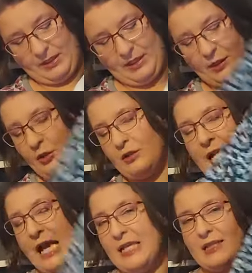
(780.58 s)
it's not
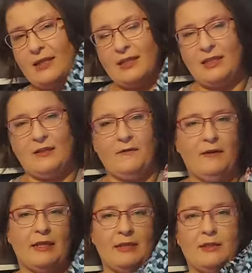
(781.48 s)
as stiff
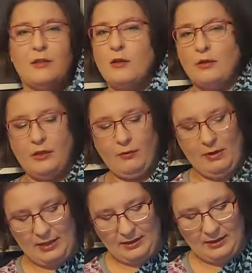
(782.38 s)
as the solid
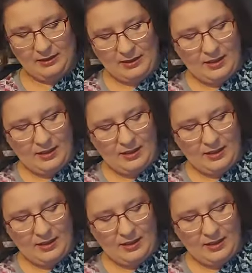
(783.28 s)
ones.